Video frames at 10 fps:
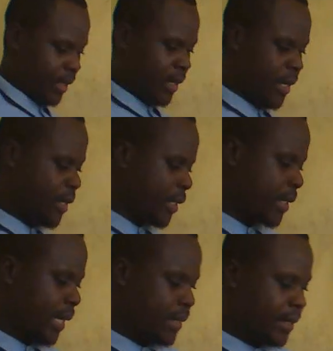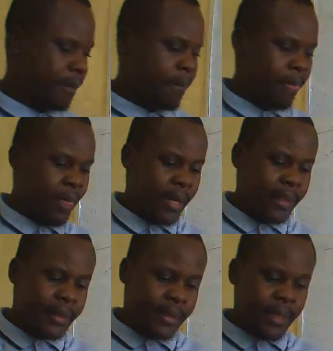in this case,
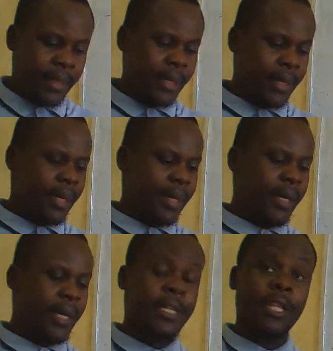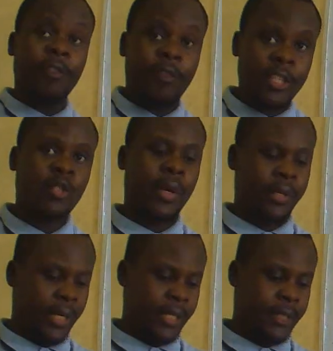T is in the first
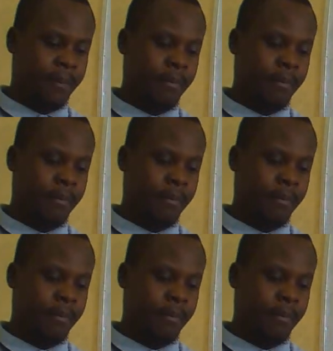quadrant,